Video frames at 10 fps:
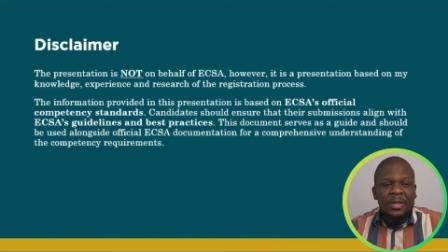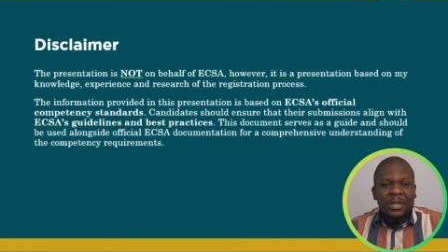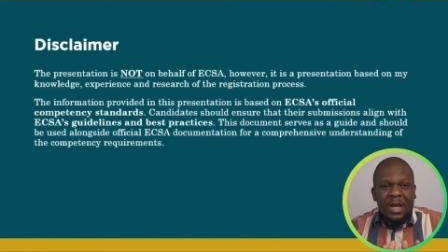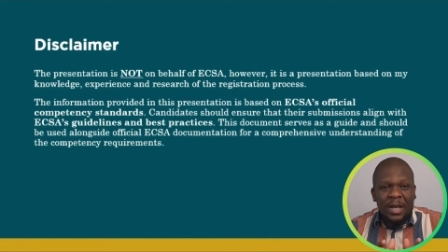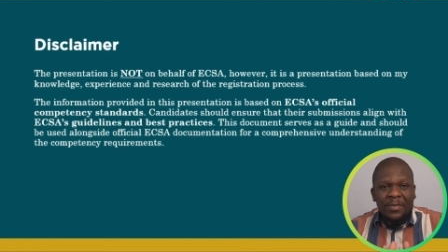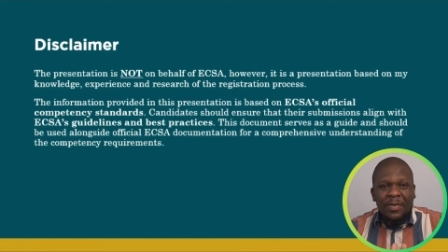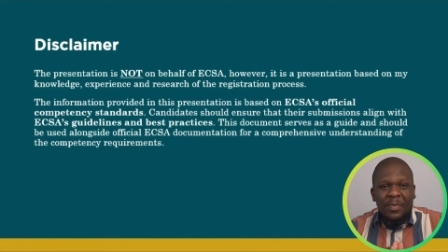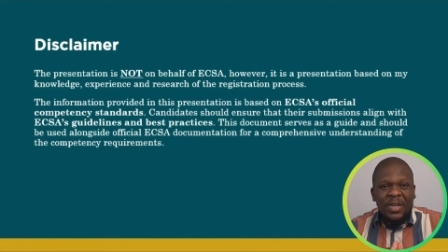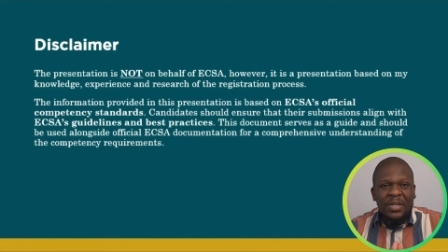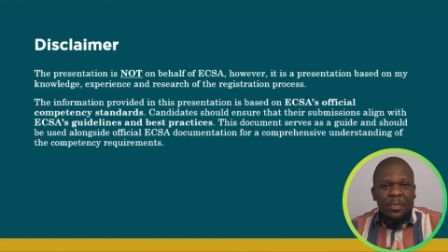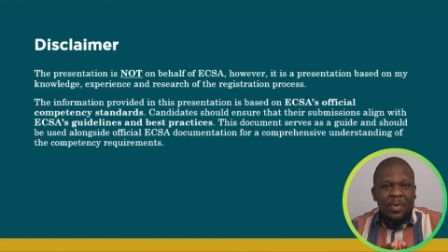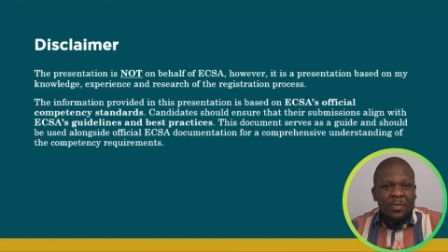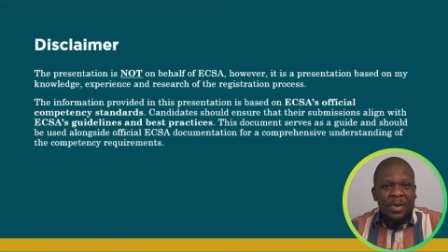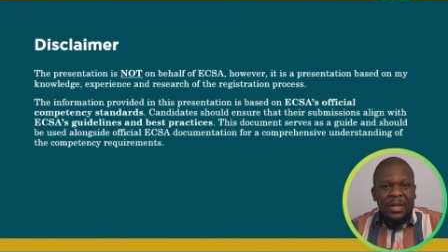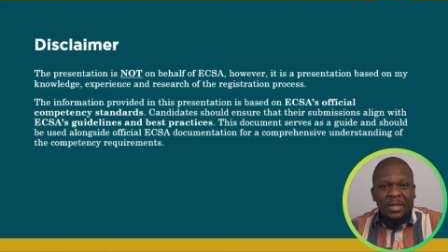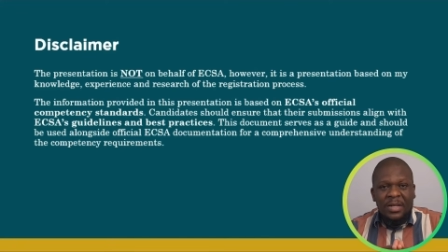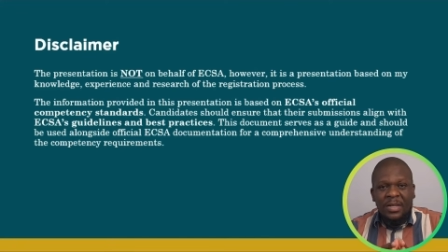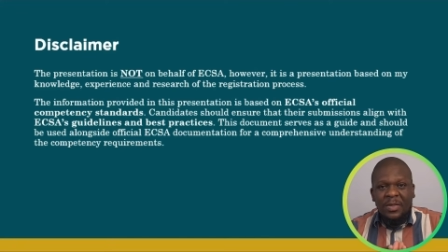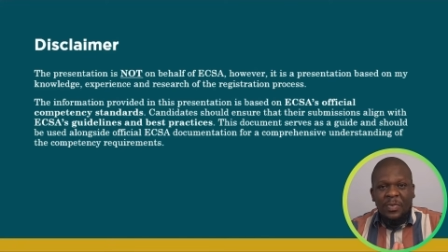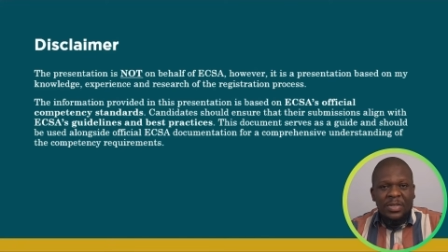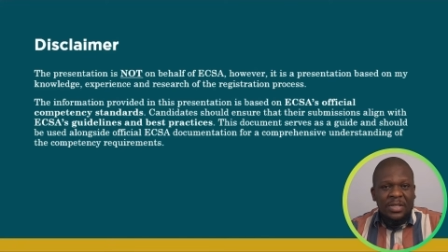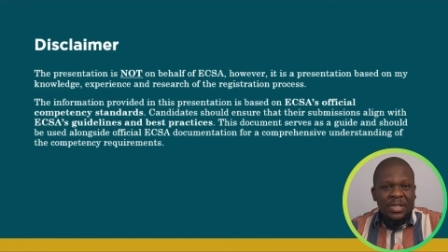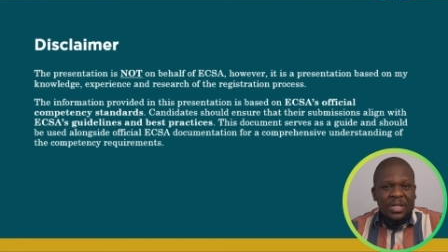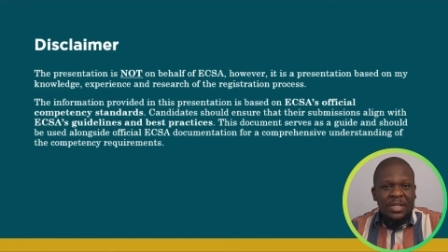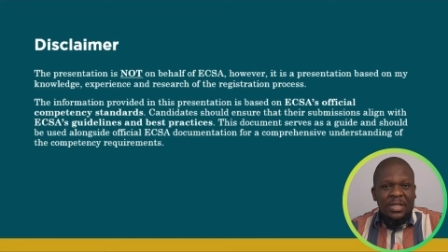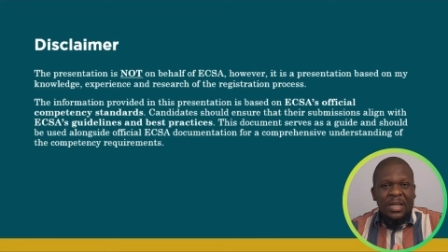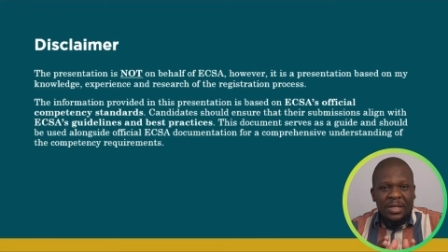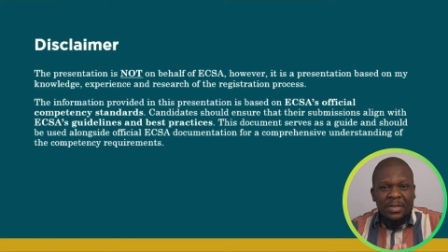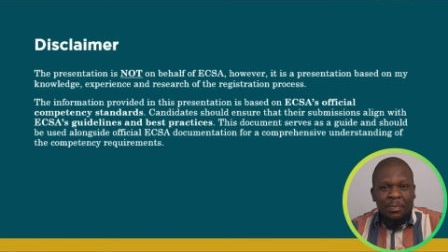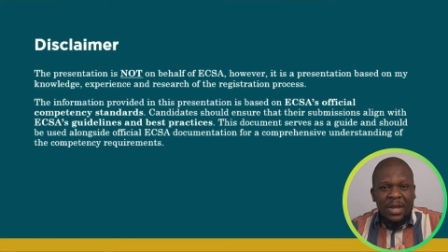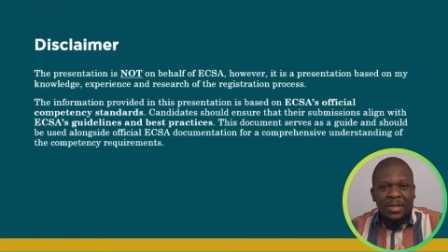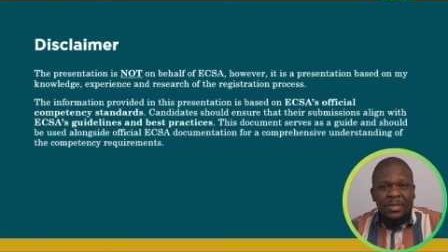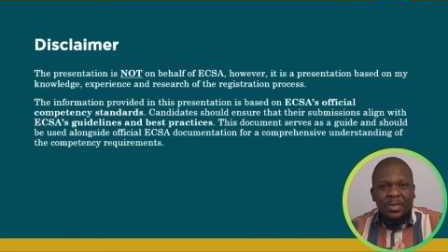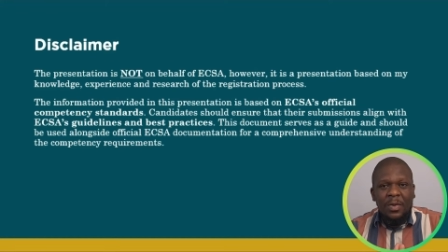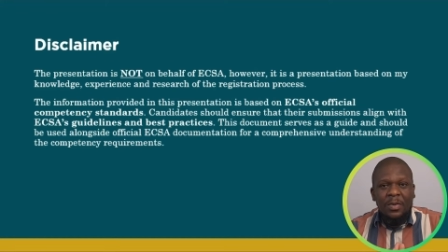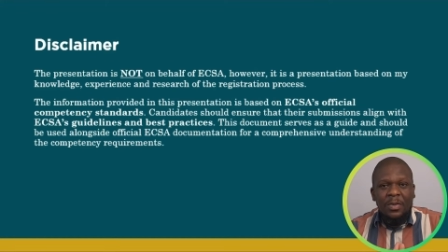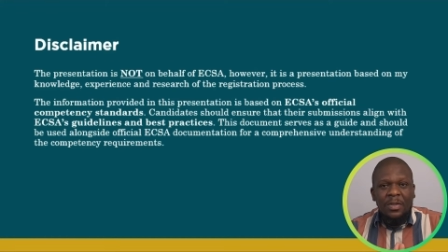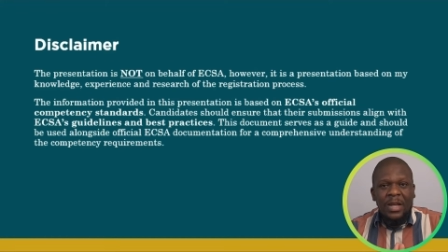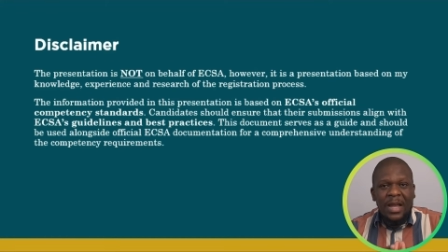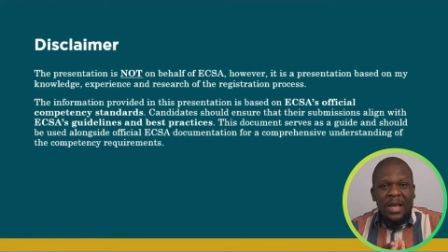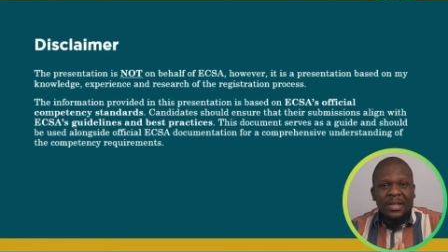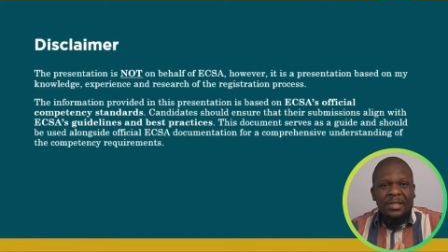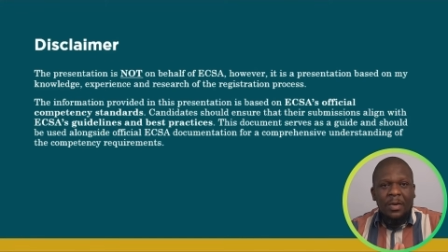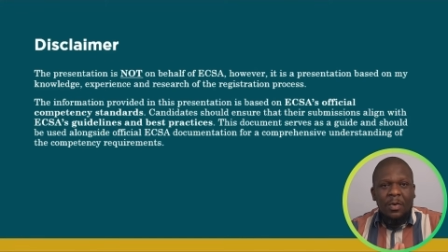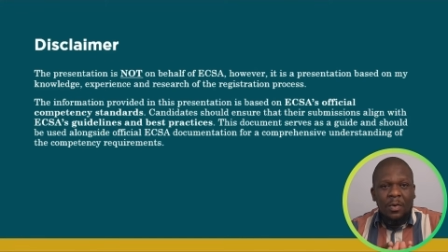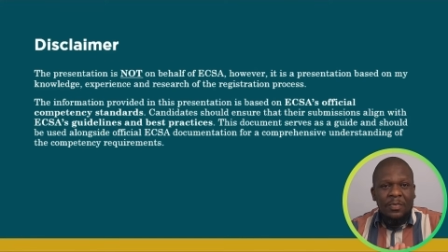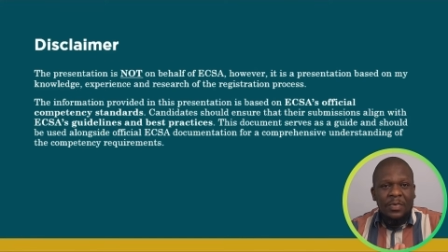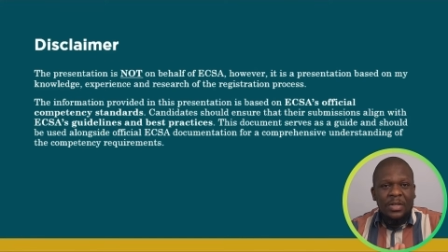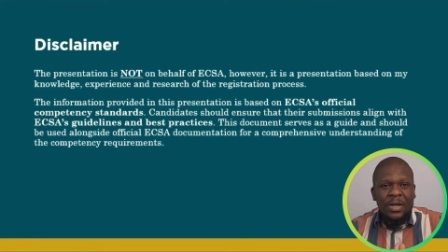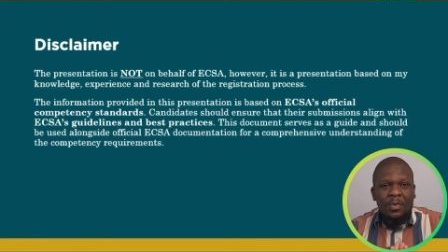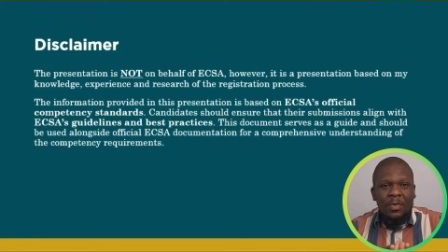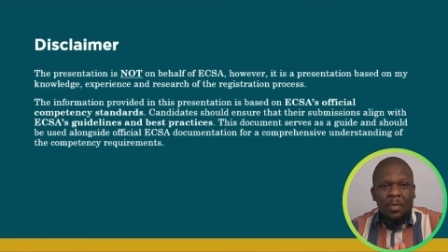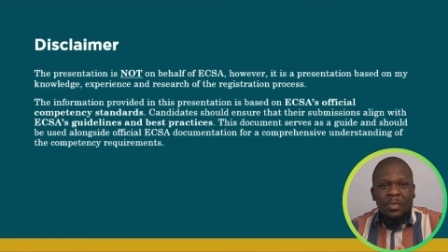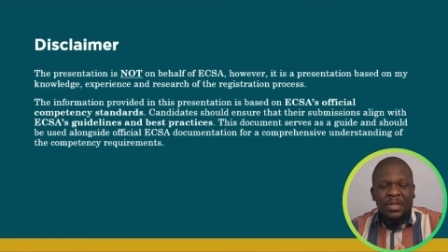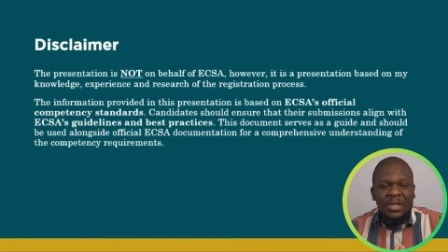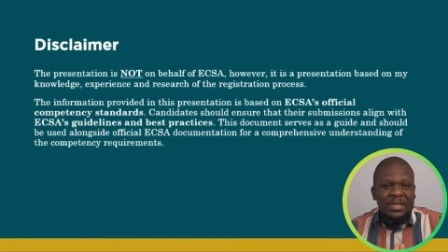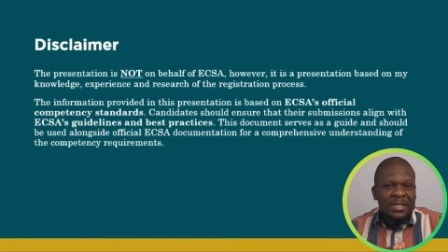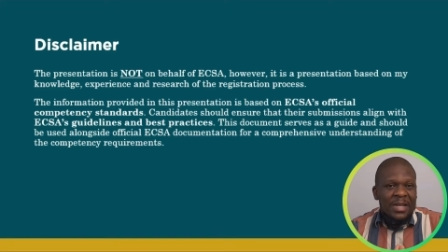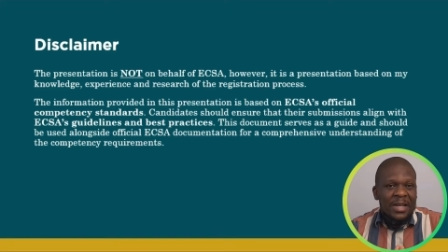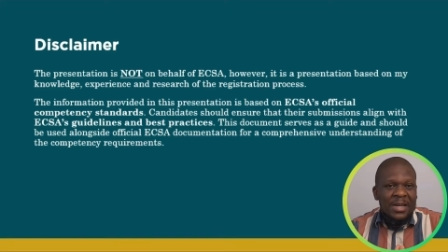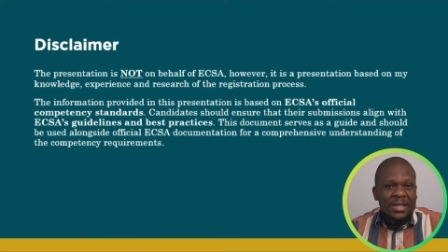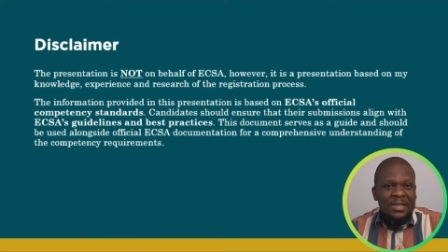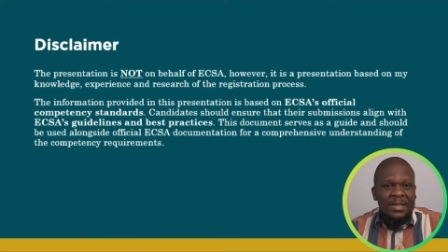The information provided in this presentation is based on the ECSA official competency standard.